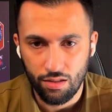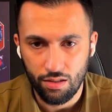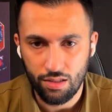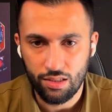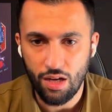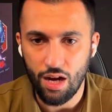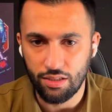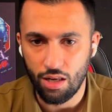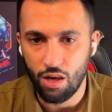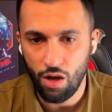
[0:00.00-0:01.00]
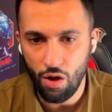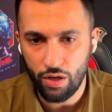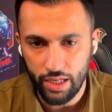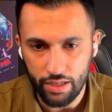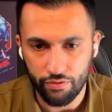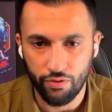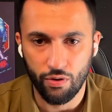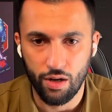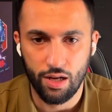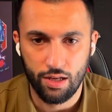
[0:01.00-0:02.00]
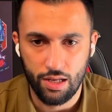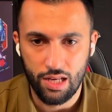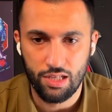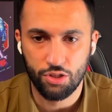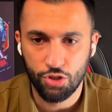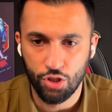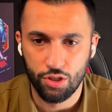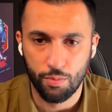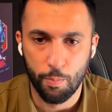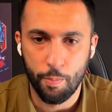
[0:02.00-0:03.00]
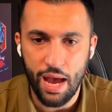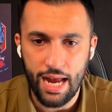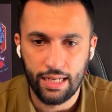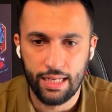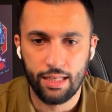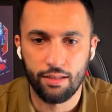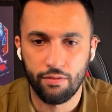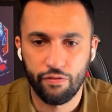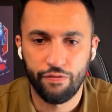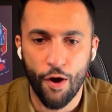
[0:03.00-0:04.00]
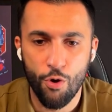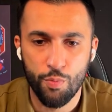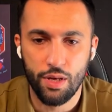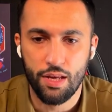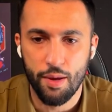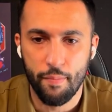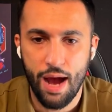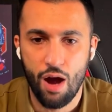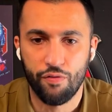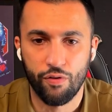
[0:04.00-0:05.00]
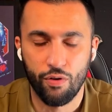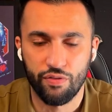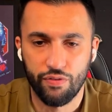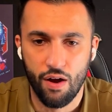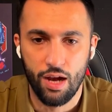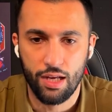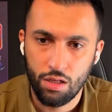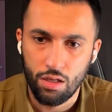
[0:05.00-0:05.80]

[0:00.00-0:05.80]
this guy's looking for it. He's just begging, foaming in the mouth for a fight.